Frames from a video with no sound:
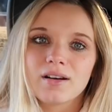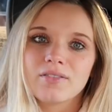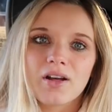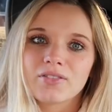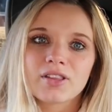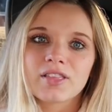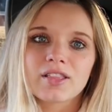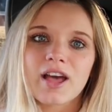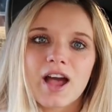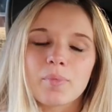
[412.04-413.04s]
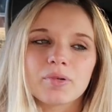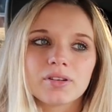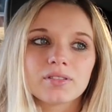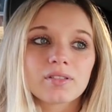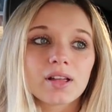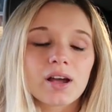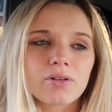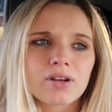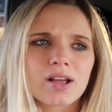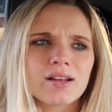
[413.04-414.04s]
of everything that happened. Like, how
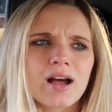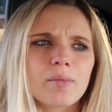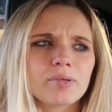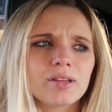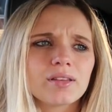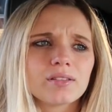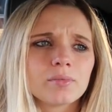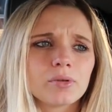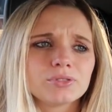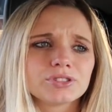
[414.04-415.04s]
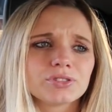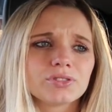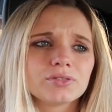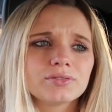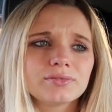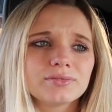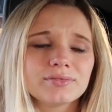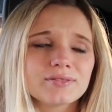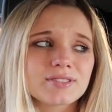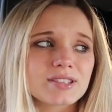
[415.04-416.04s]
could I not be emotional
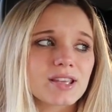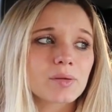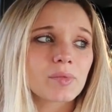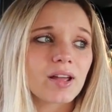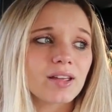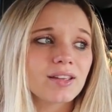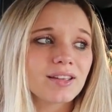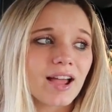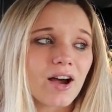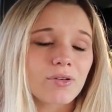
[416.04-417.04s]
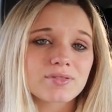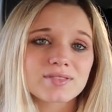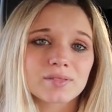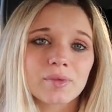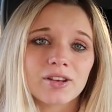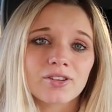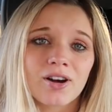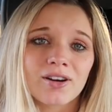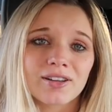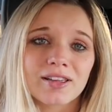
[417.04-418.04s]
seeing my house and my
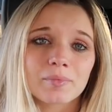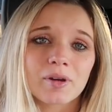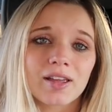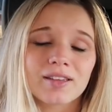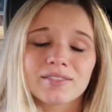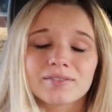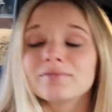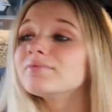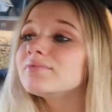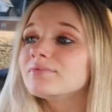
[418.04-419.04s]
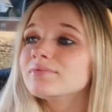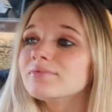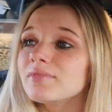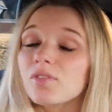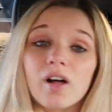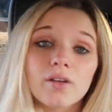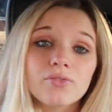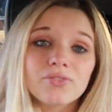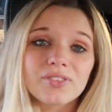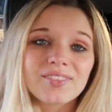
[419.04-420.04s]
dog and my
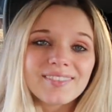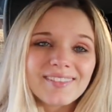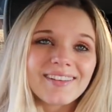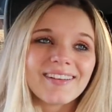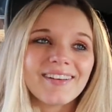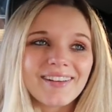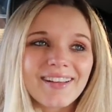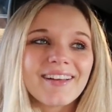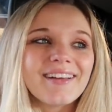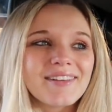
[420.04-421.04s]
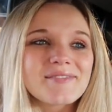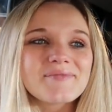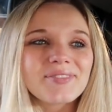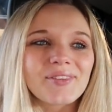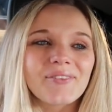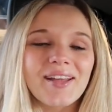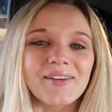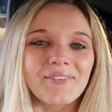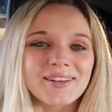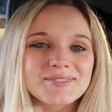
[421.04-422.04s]
wife the way
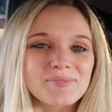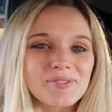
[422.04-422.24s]
it was